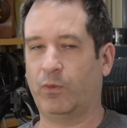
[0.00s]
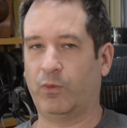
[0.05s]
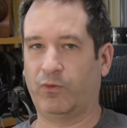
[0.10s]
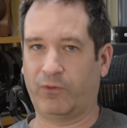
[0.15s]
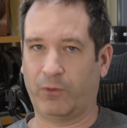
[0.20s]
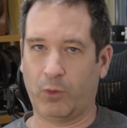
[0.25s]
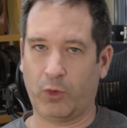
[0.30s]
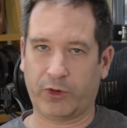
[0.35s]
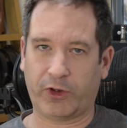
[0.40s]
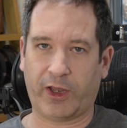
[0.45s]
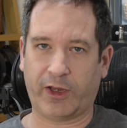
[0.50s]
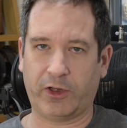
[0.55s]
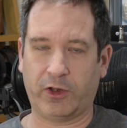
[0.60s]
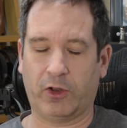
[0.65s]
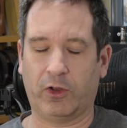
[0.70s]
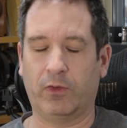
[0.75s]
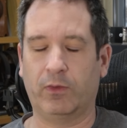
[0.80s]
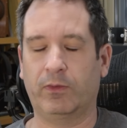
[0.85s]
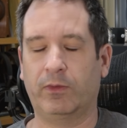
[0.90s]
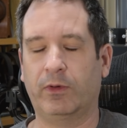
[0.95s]
from what I
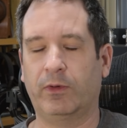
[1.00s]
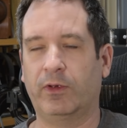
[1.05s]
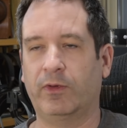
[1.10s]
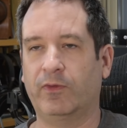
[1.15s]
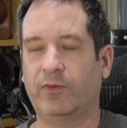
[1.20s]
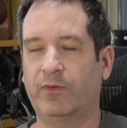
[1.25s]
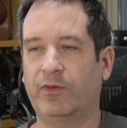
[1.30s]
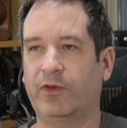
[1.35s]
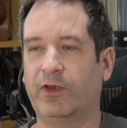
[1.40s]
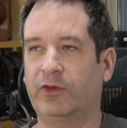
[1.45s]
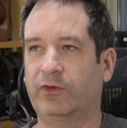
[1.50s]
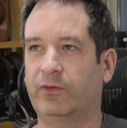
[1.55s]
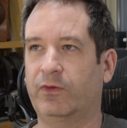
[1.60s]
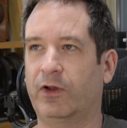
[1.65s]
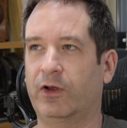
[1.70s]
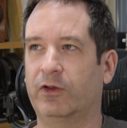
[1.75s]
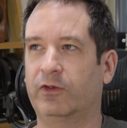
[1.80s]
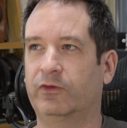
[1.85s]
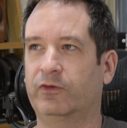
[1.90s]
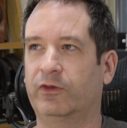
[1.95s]
know as
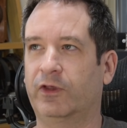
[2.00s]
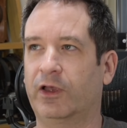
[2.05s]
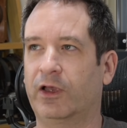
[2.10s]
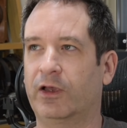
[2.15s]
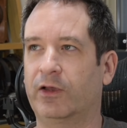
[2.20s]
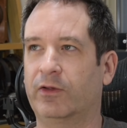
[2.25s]
far as